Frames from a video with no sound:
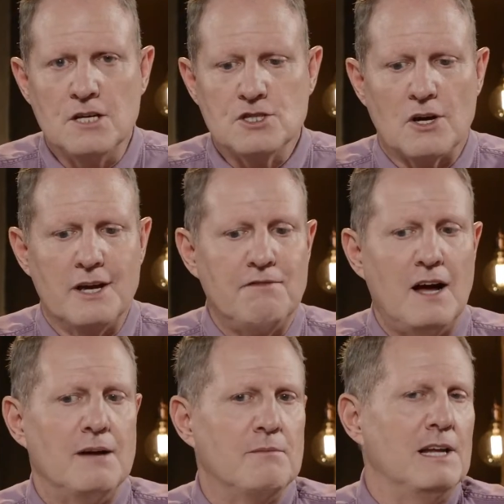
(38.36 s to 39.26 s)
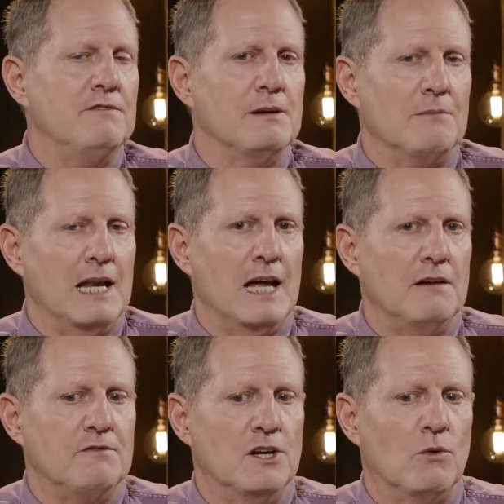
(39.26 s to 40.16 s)
So if I am living my
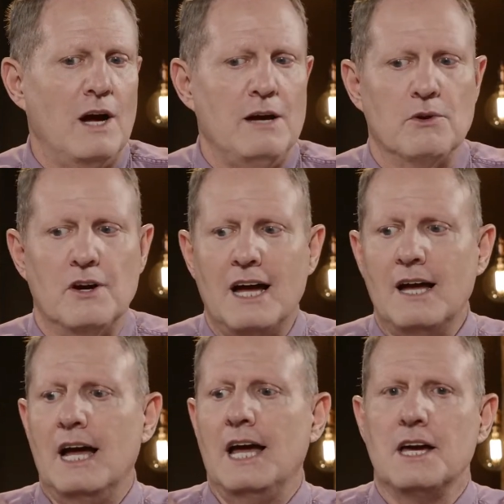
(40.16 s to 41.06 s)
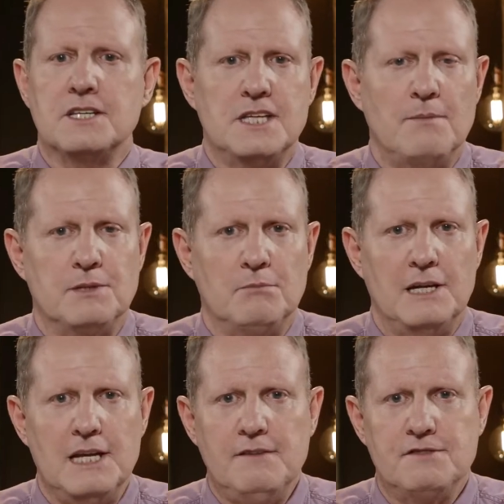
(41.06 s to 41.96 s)
life in a way where I accept the
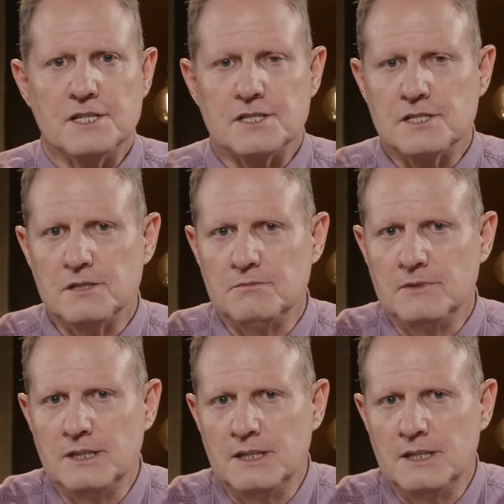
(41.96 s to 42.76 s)
belief system,